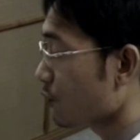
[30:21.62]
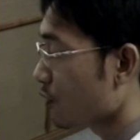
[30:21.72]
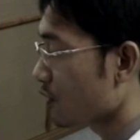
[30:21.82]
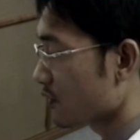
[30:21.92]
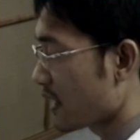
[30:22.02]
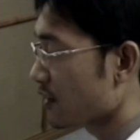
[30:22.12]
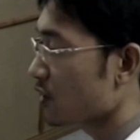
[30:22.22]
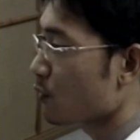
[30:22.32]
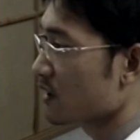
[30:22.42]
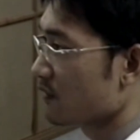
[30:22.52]
for
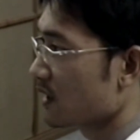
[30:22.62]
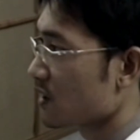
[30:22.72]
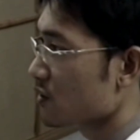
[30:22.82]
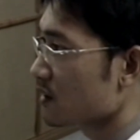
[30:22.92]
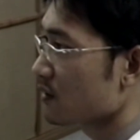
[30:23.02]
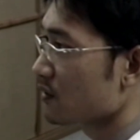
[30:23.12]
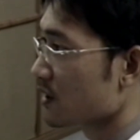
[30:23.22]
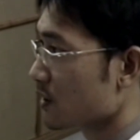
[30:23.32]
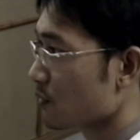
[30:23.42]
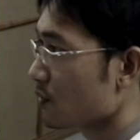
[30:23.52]
dietary modification,
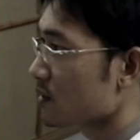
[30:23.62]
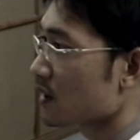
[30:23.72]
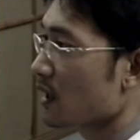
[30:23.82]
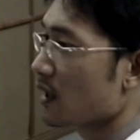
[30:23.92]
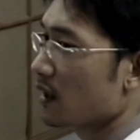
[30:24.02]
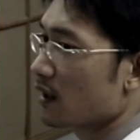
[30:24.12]
reduce